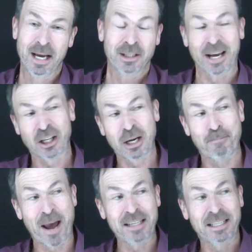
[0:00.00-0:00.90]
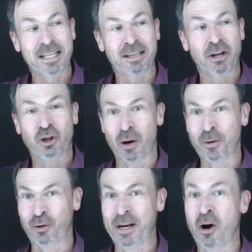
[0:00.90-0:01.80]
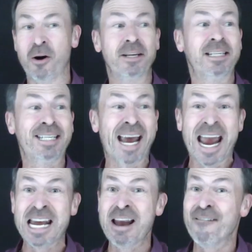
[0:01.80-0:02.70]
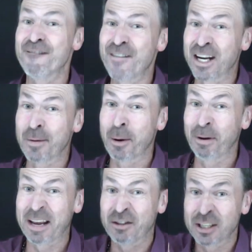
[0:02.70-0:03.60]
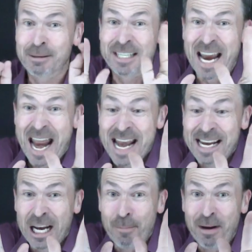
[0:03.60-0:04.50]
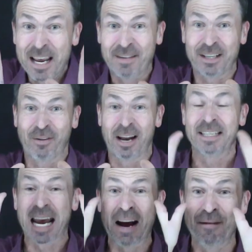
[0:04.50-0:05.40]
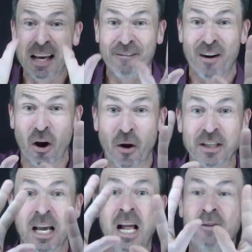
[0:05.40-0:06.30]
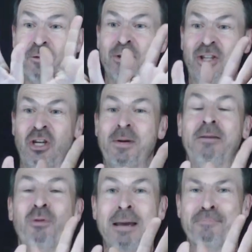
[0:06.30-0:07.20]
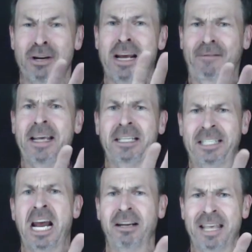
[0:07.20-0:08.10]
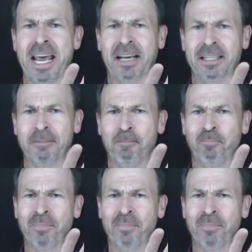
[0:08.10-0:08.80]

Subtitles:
So he actually based his geometry on 10 fundamental beliefs, just 10 little beliefs. He realized everything follows from assuming we believe these 10 things.